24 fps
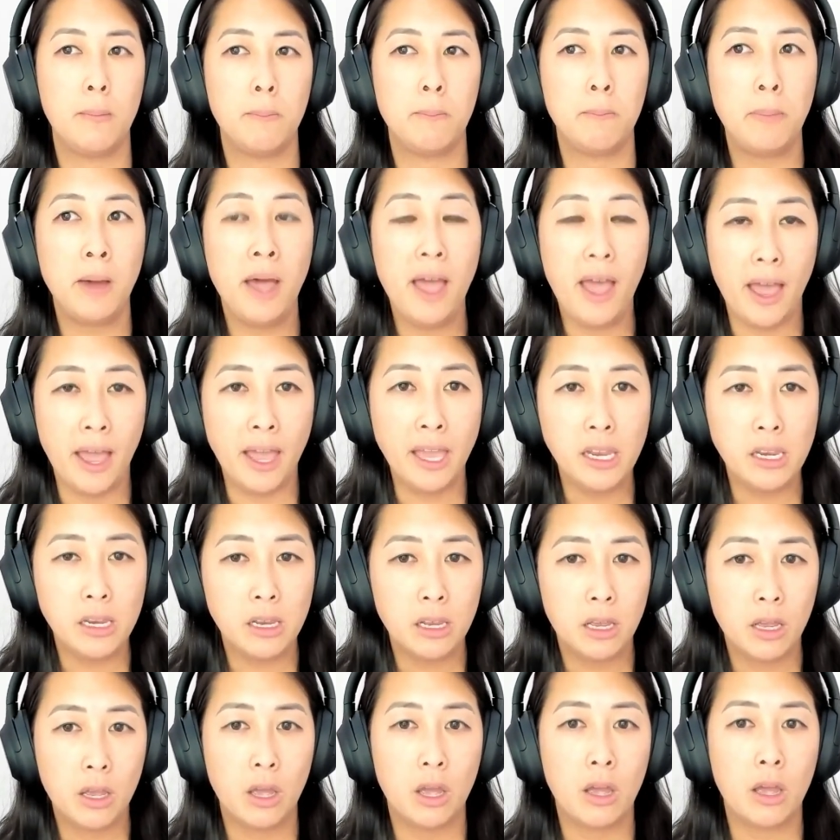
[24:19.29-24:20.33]
but
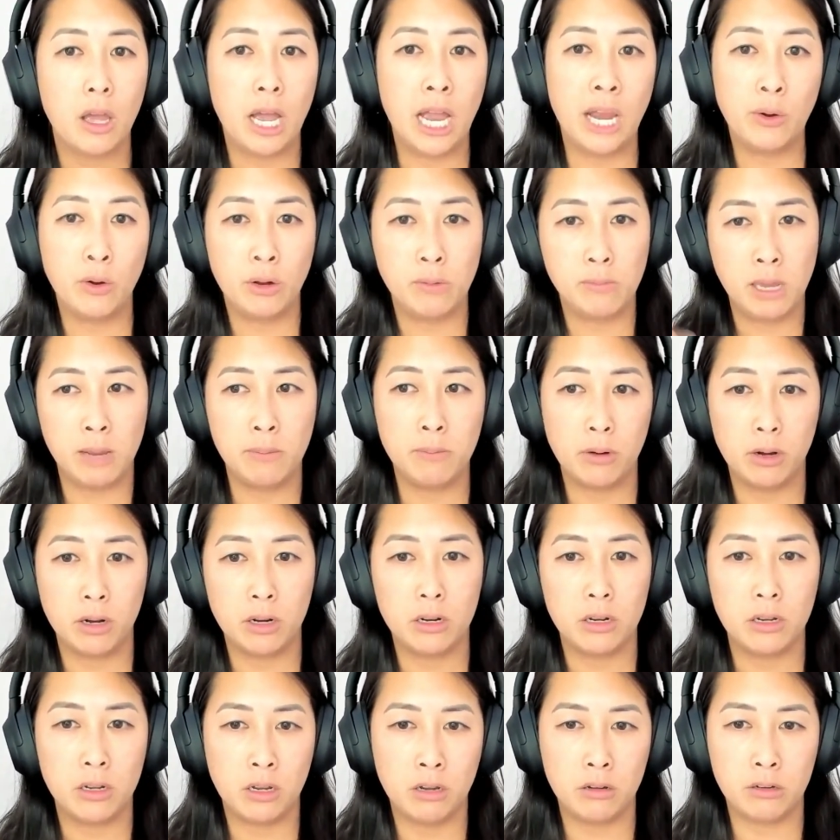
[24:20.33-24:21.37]
I remembered,
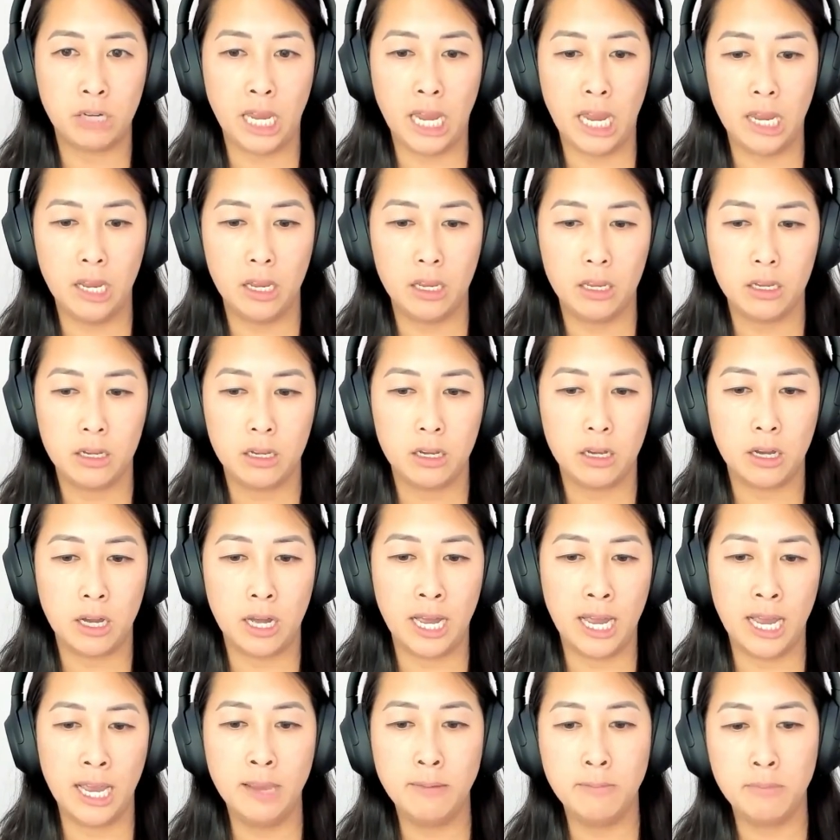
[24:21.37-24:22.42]
okay,
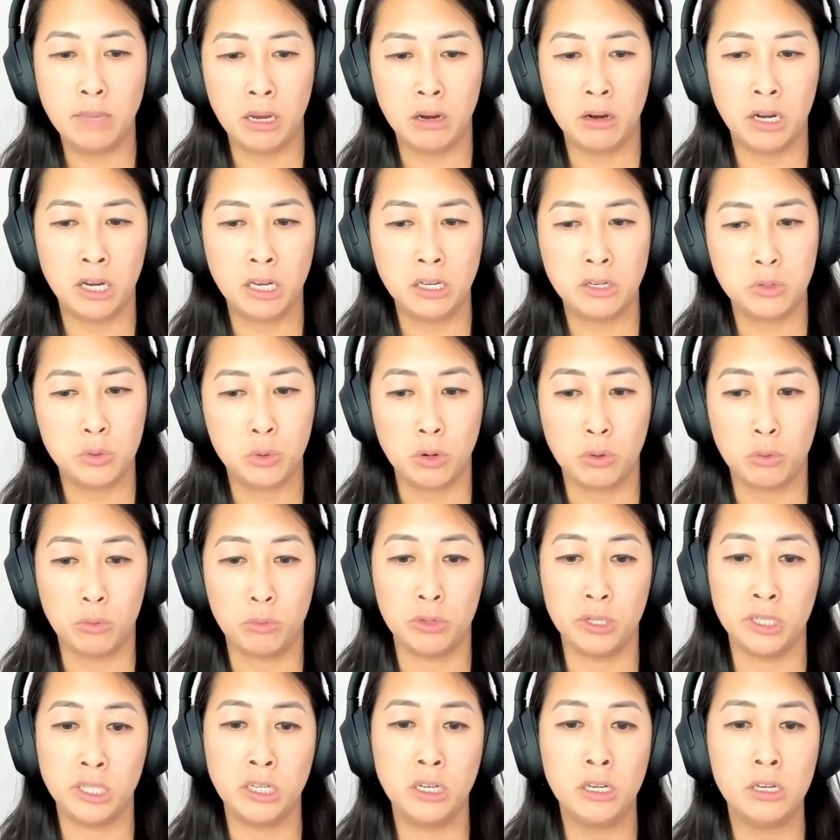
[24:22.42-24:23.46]
I am married to a
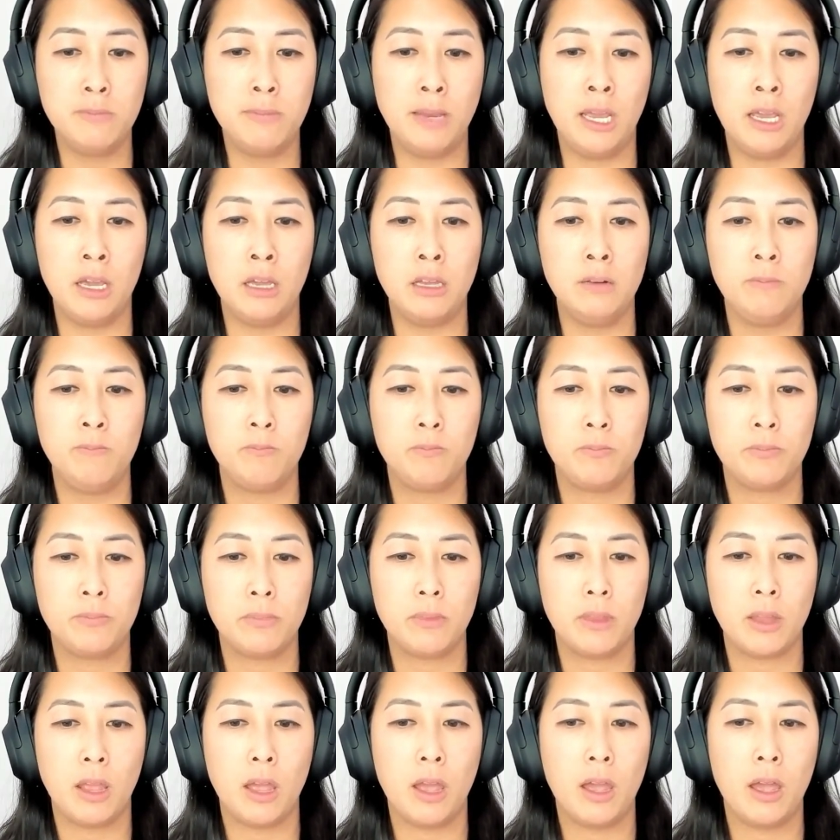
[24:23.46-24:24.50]
really good man.
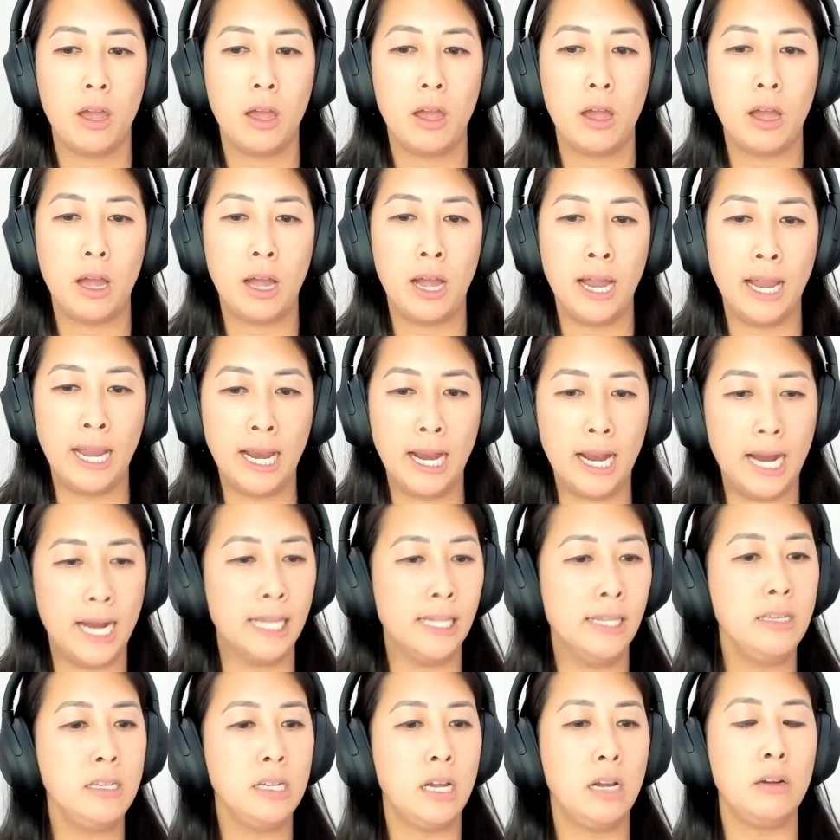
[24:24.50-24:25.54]
I
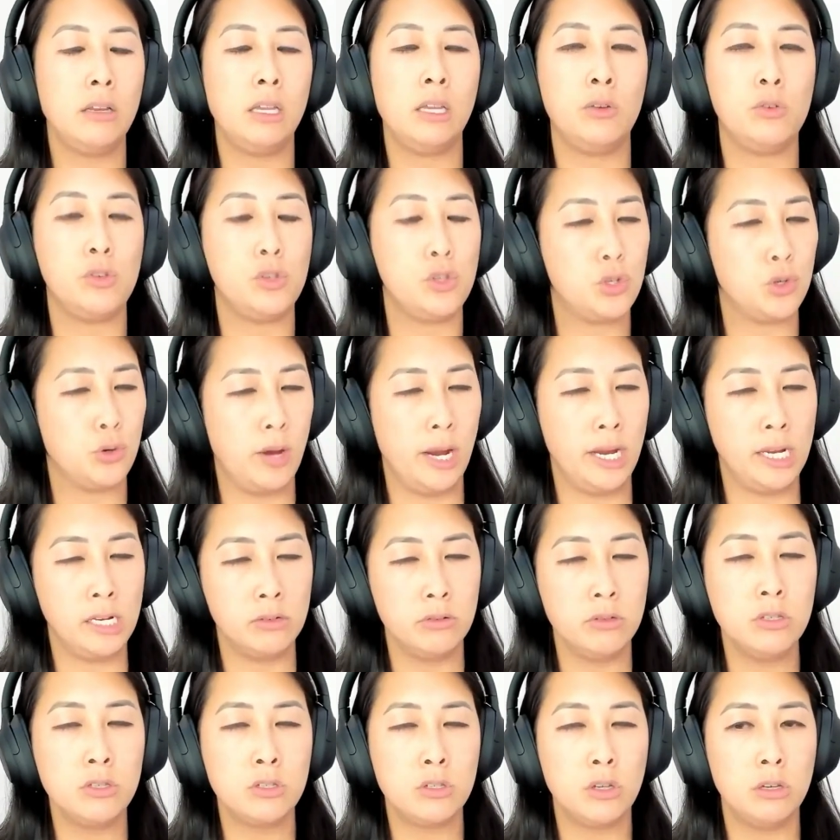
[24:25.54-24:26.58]
highly doubt he was trying
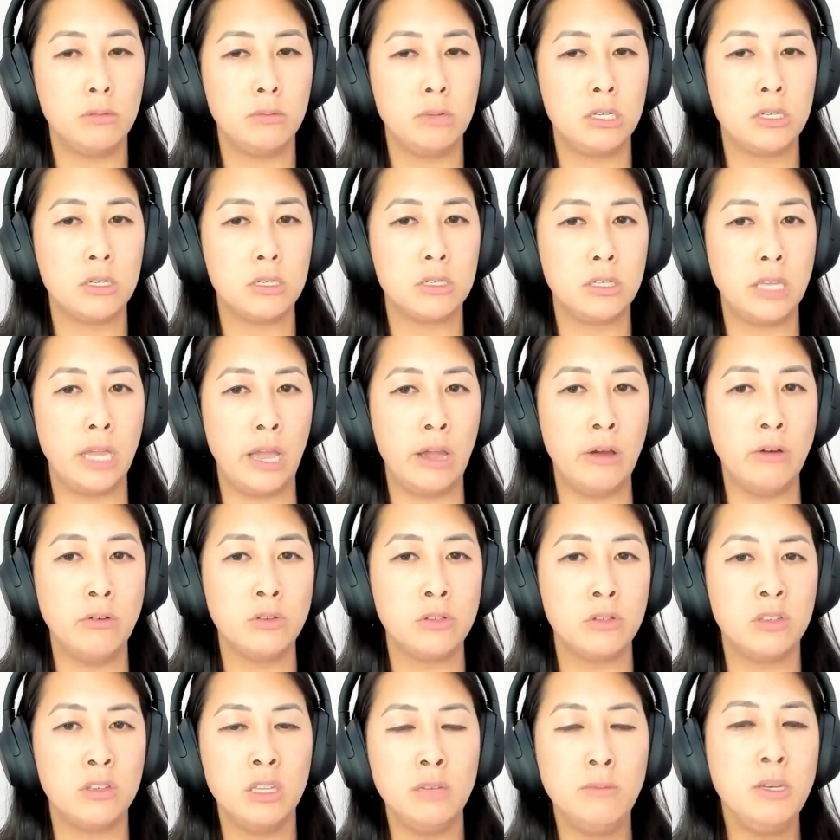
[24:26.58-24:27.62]
to insult me just now.
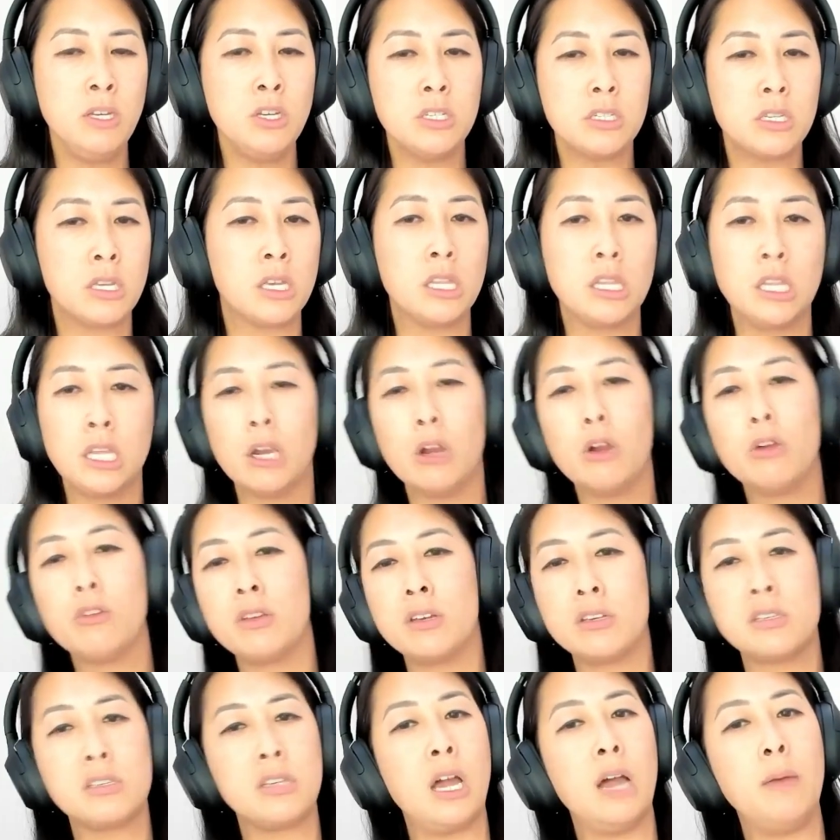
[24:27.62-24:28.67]
So let me just clear
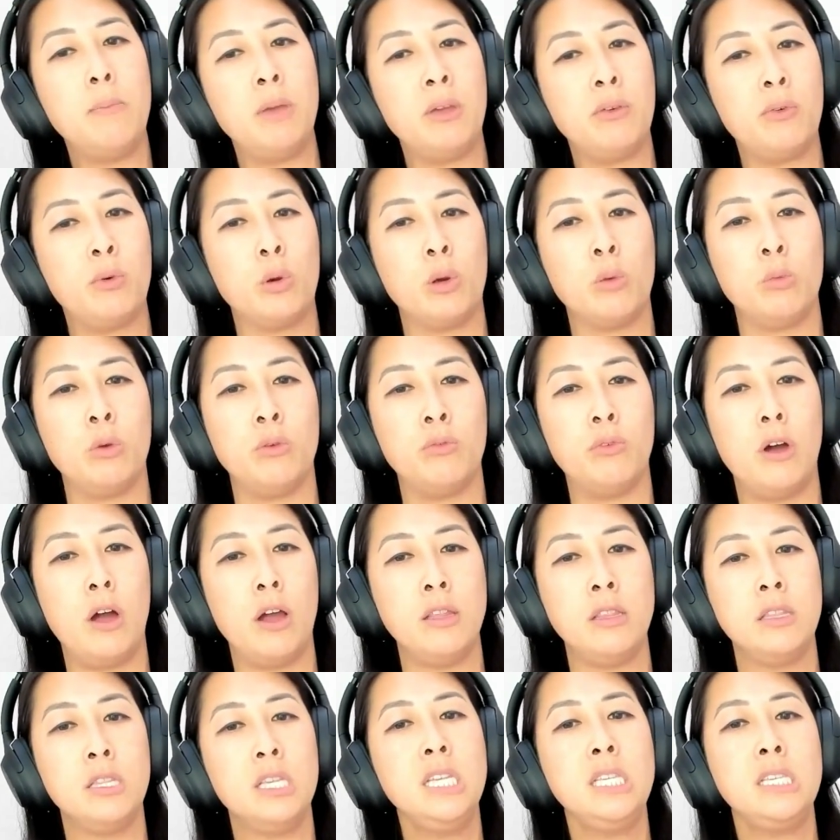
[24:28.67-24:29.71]
this up before we move on.
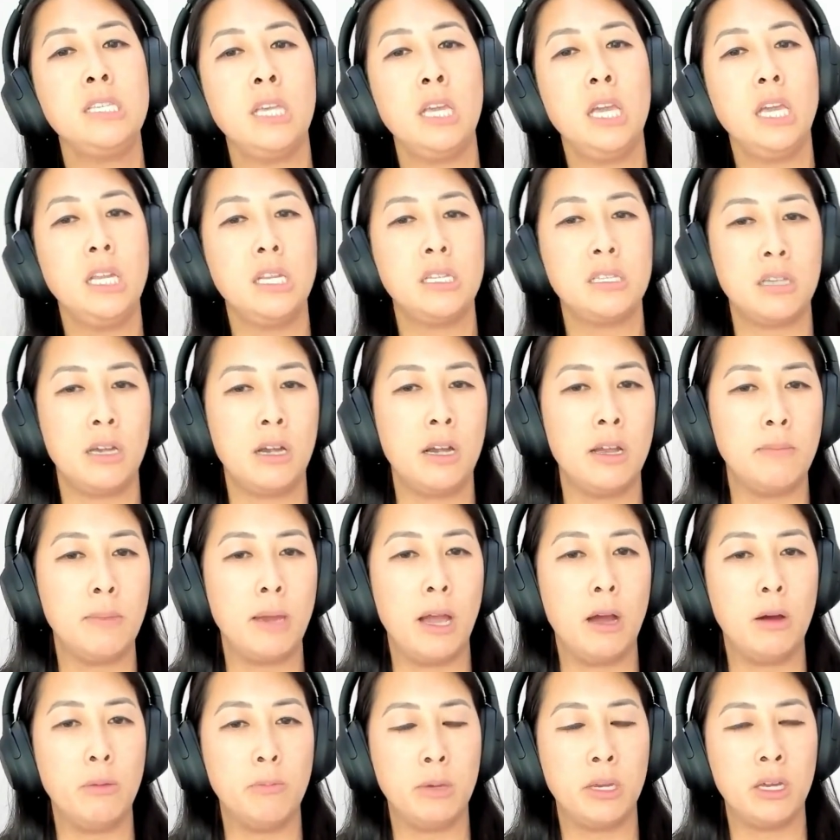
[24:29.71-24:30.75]
Let's hit a
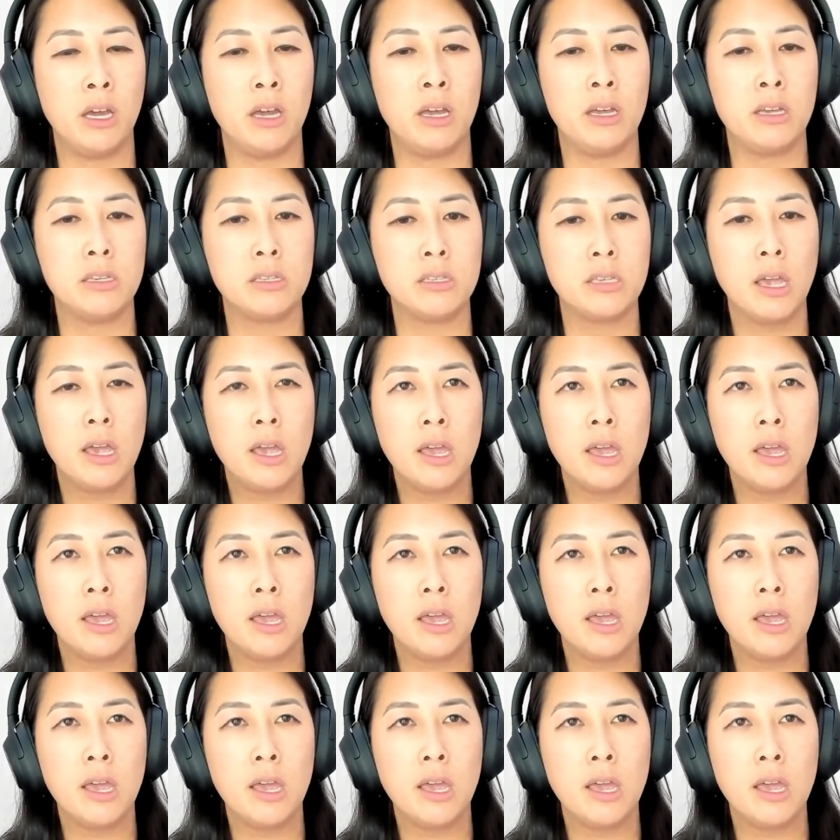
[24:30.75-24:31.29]
timeout, because